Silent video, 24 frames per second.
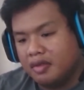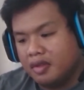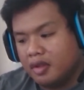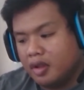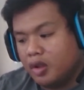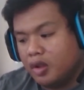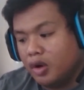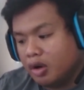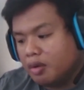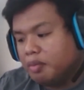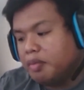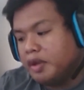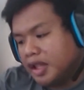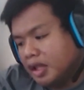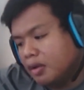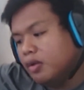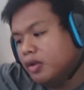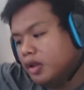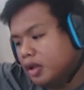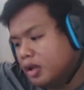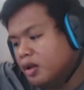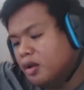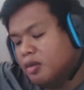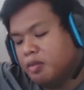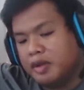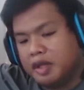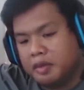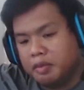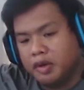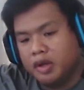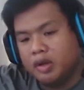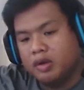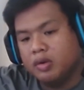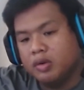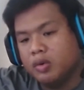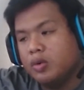you're competing with other
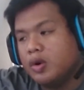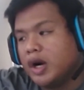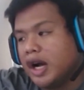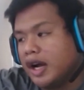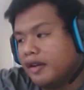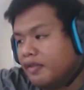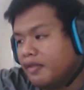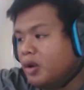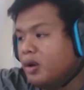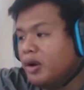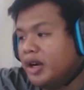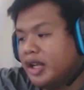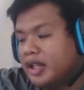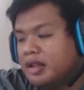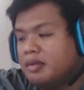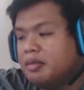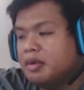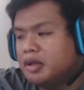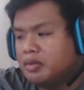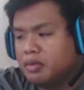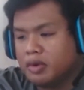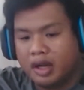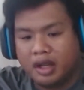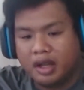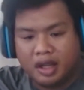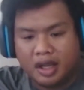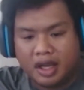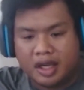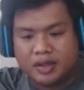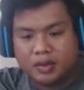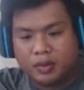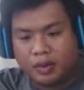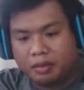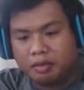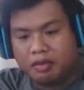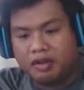people who have already been working
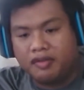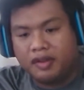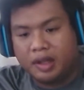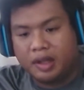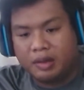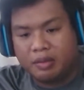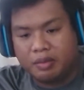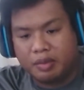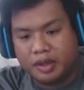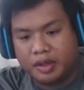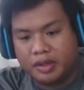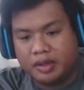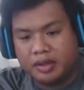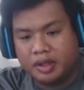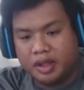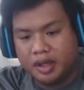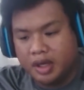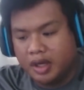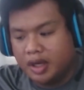as web developers